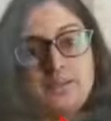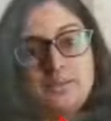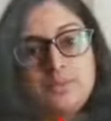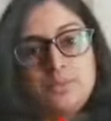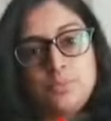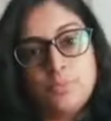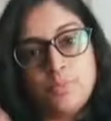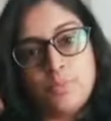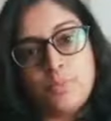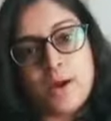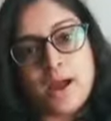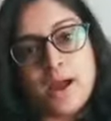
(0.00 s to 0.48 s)

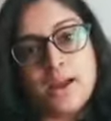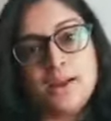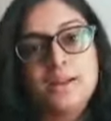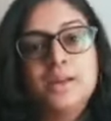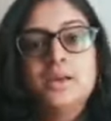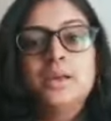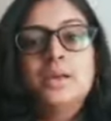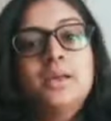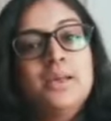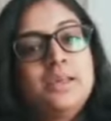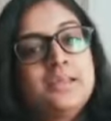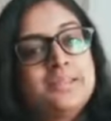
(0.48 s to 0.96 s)
this
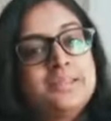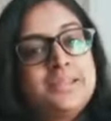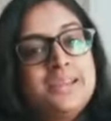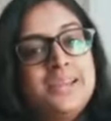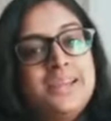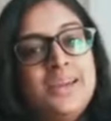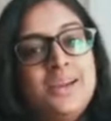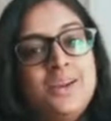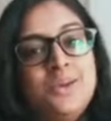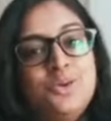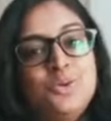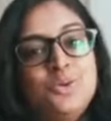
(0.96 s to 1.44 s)
part,
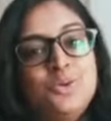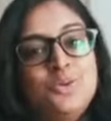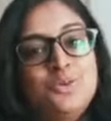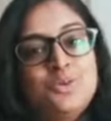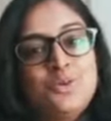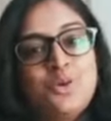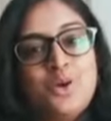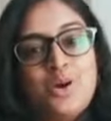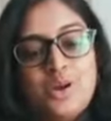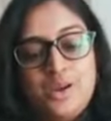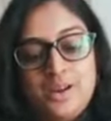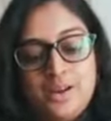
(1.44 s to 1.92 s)
stick it into the
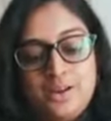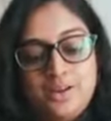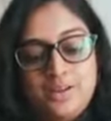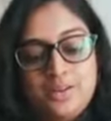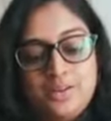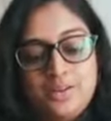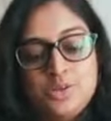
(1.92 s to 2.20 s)
soil,